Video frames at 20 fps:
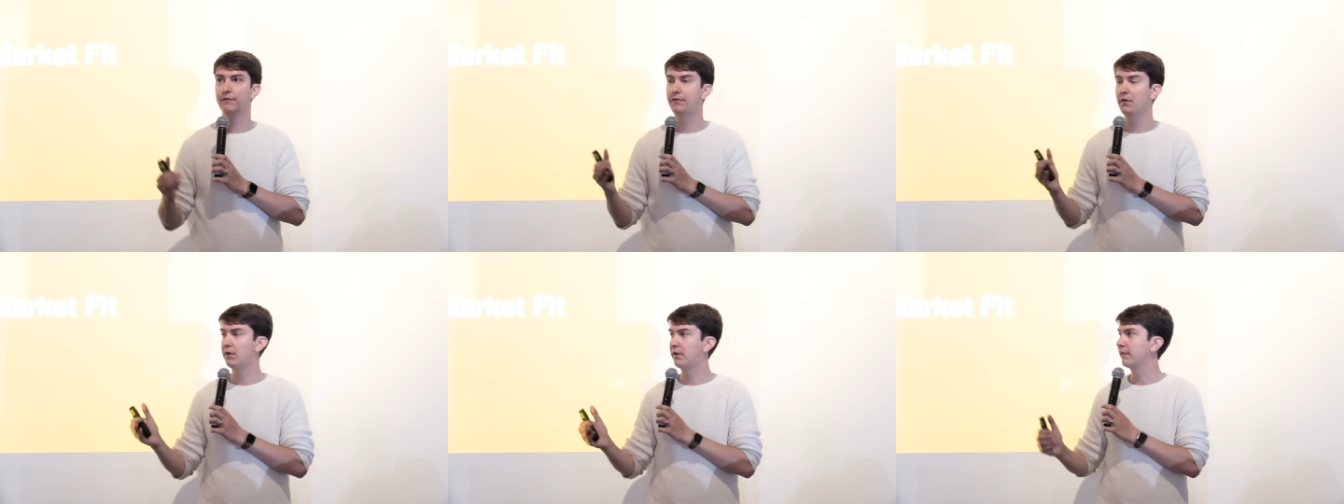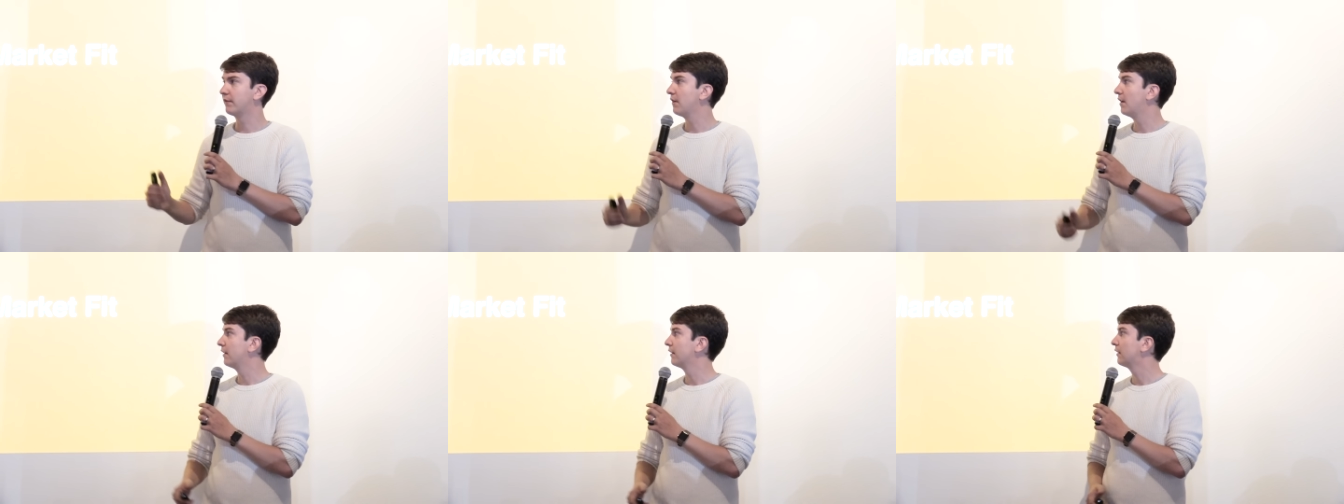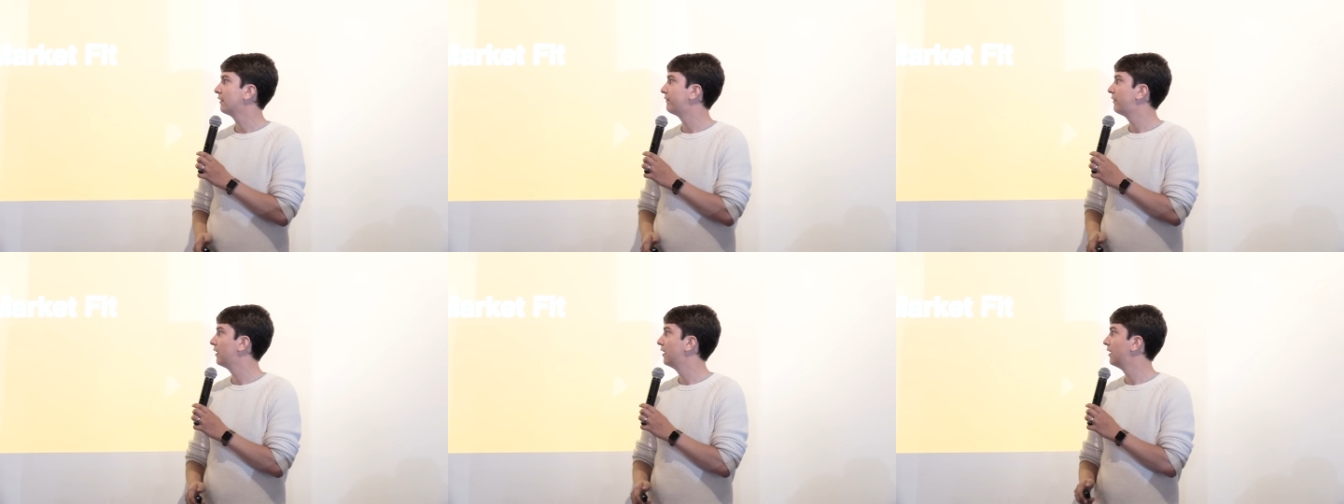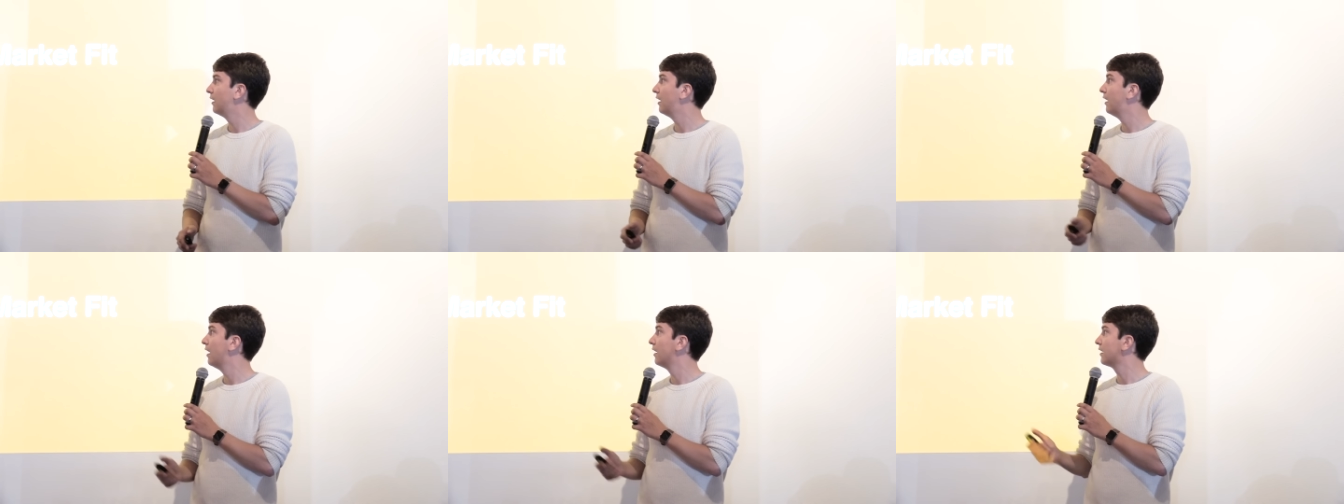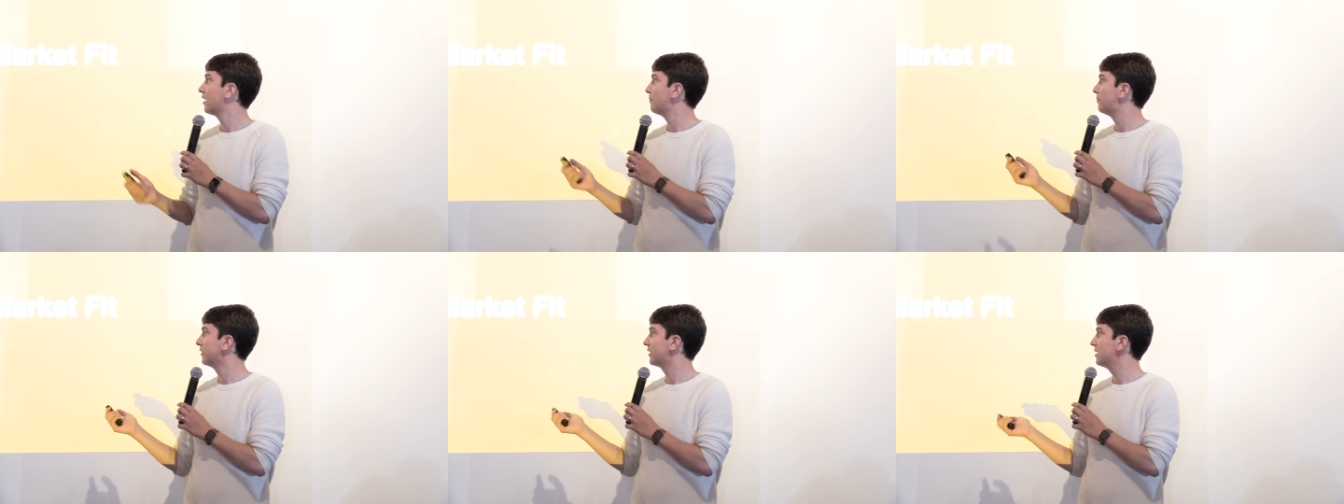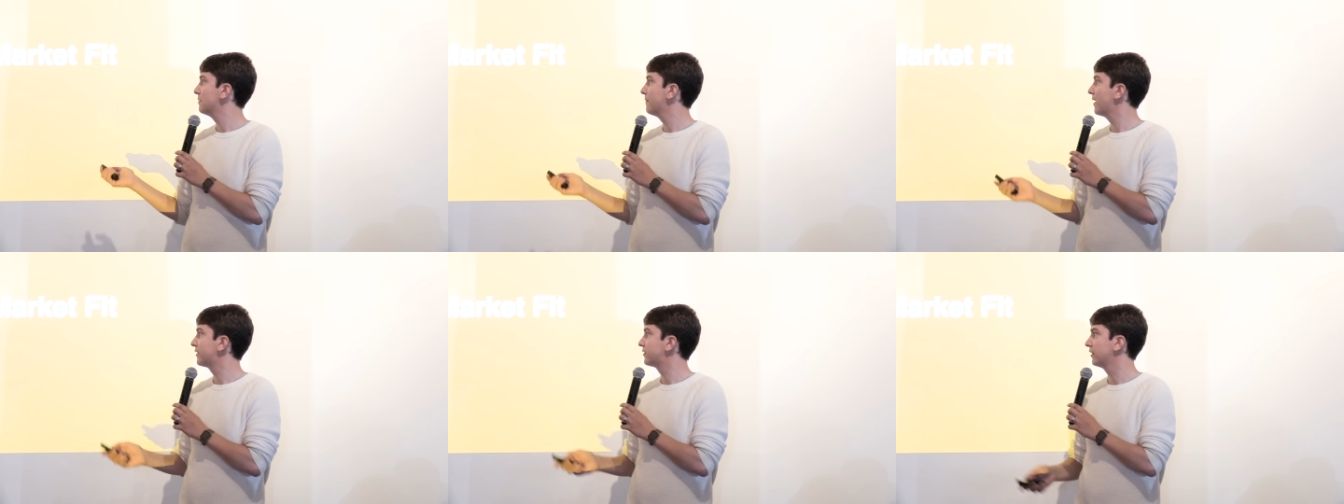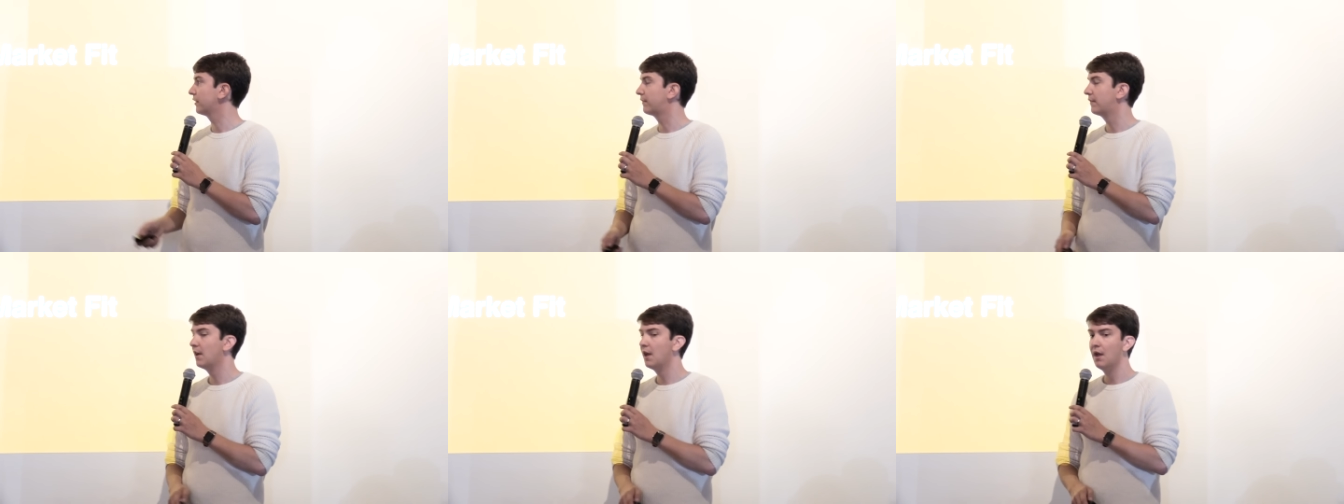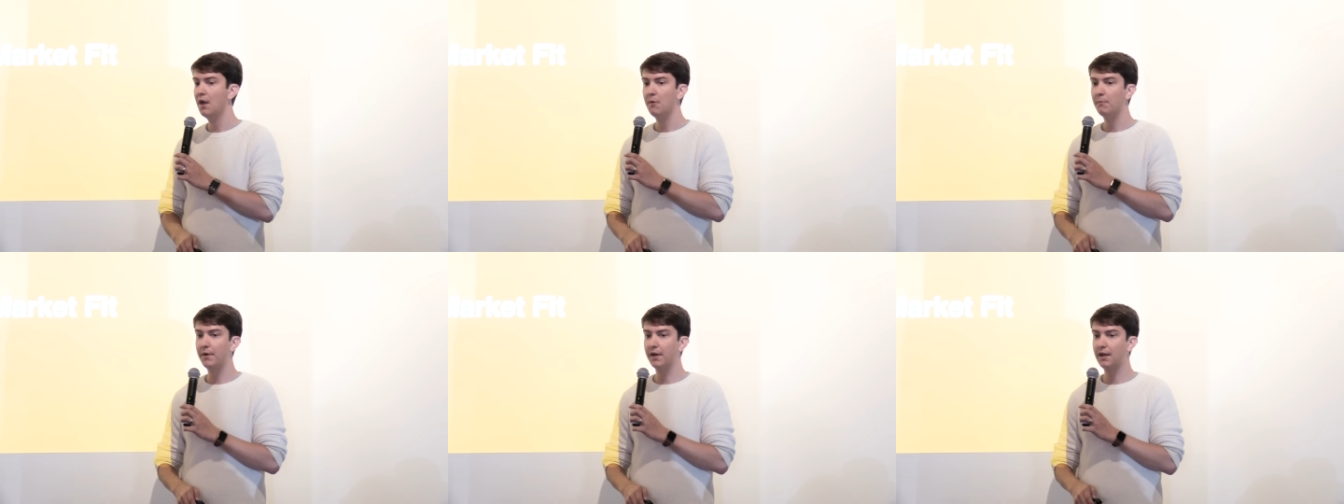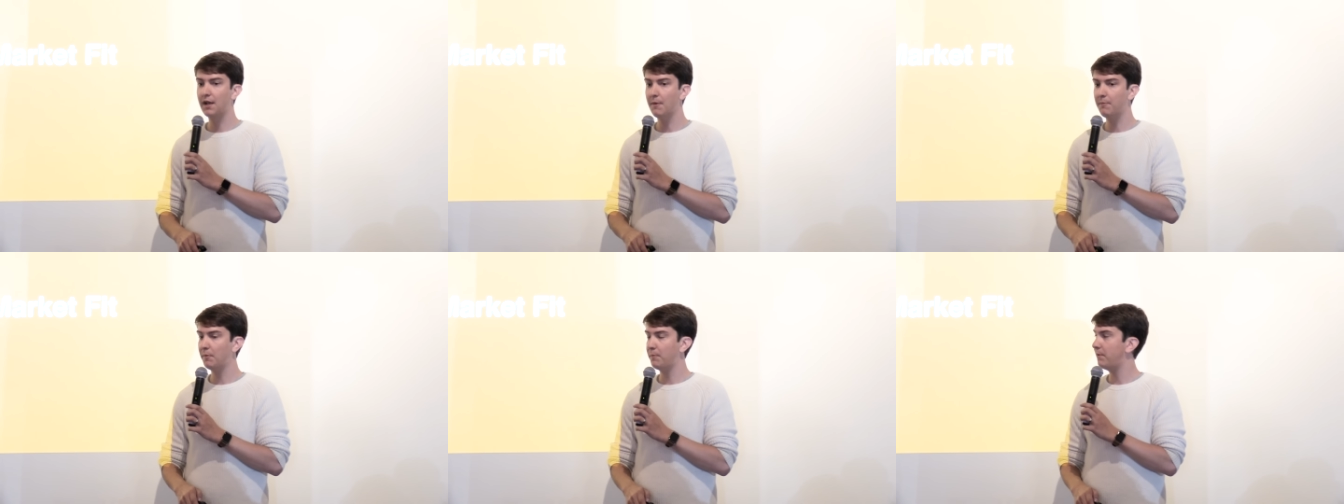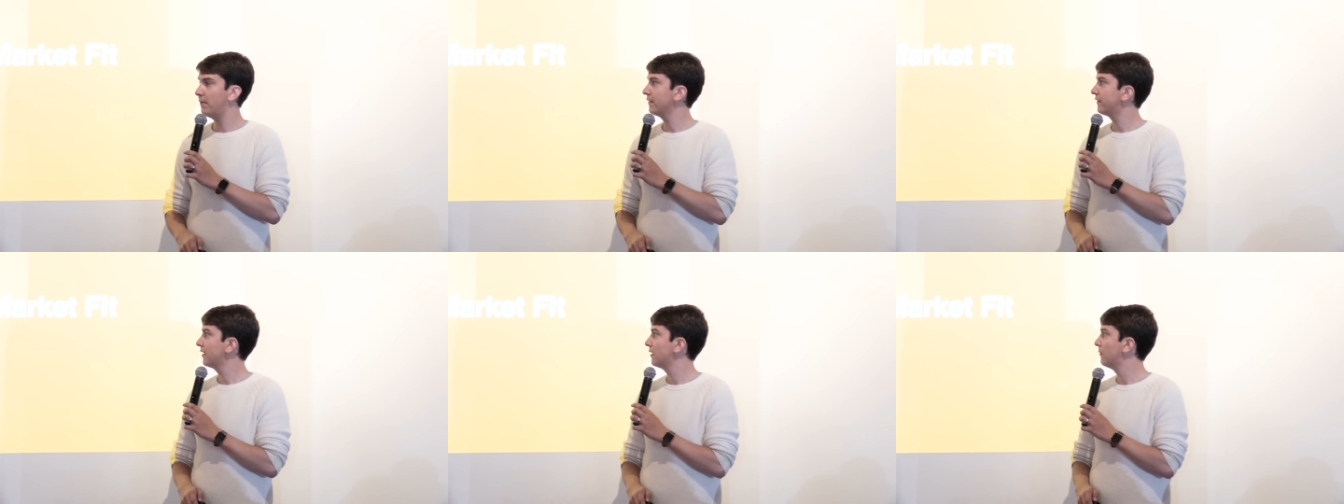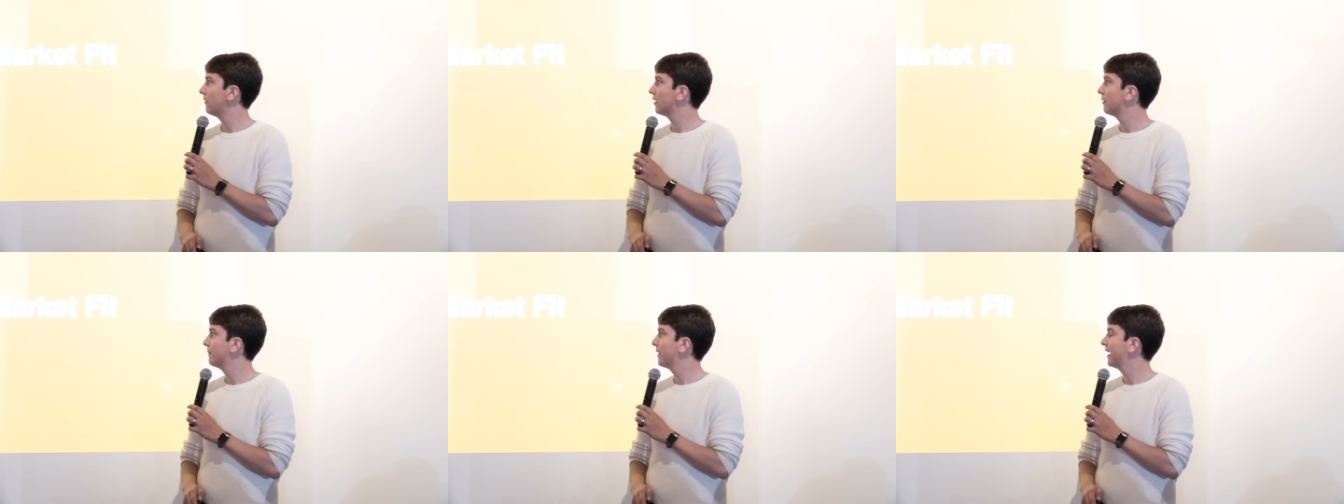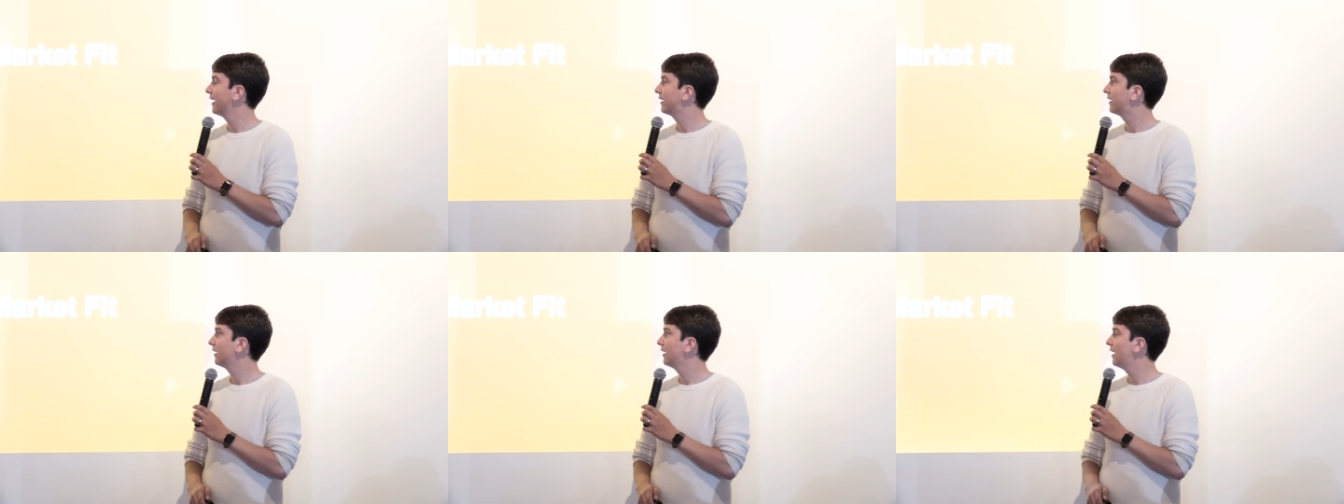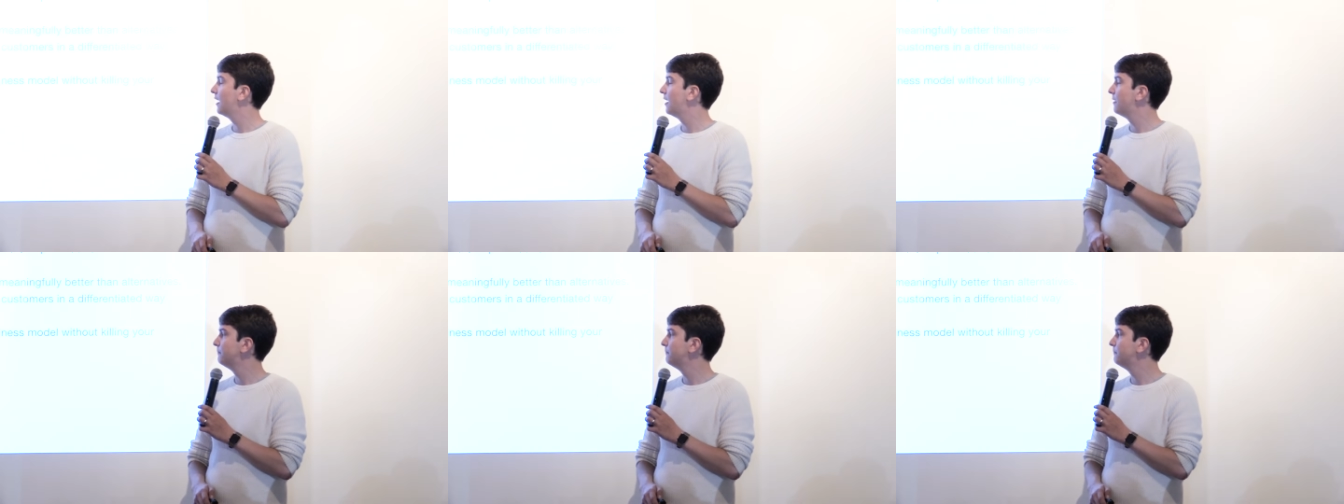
Focus on a couple key metrics. But a couple points I want to make.